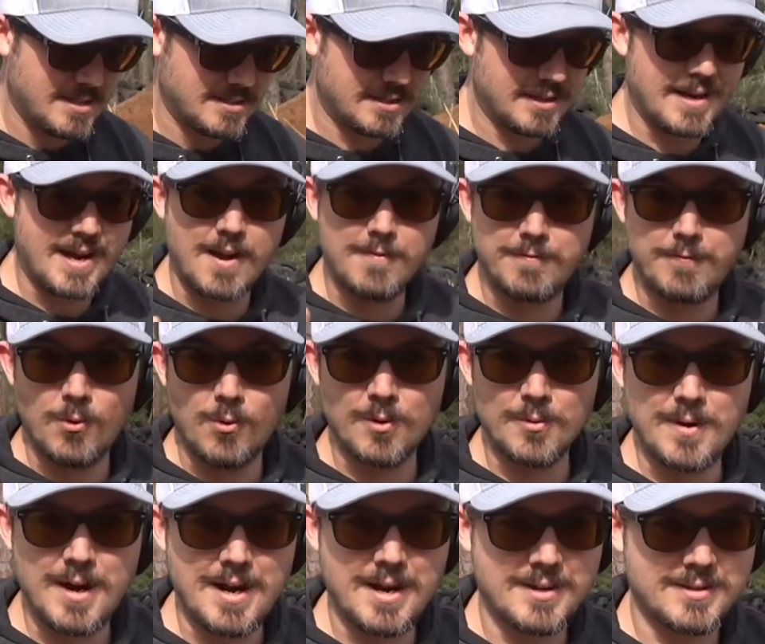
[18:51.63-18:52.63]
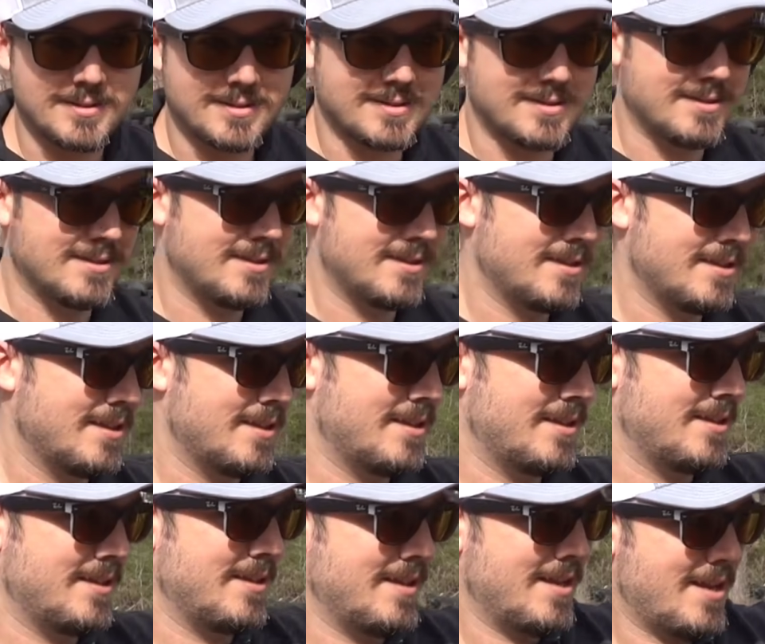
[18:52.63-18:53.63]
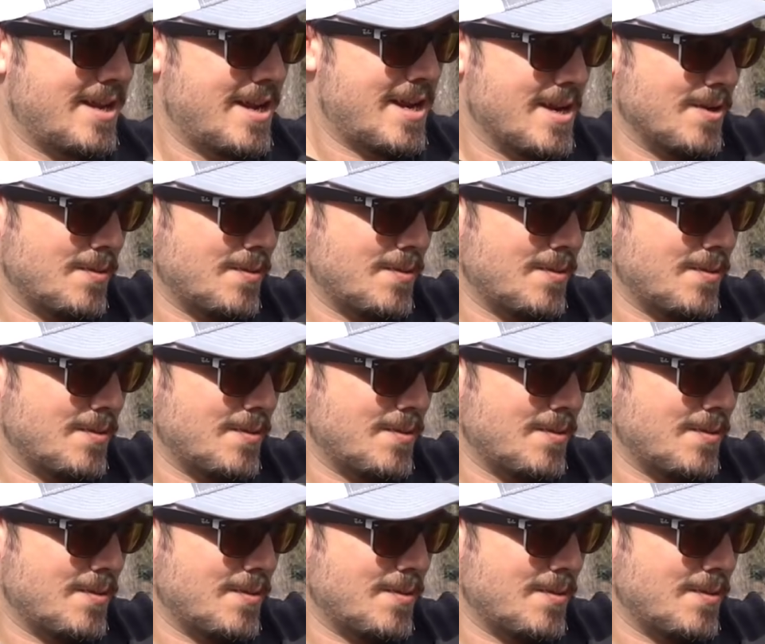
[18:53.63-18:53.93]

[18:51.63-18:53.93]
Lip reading: 10. I got 4 rounds. Here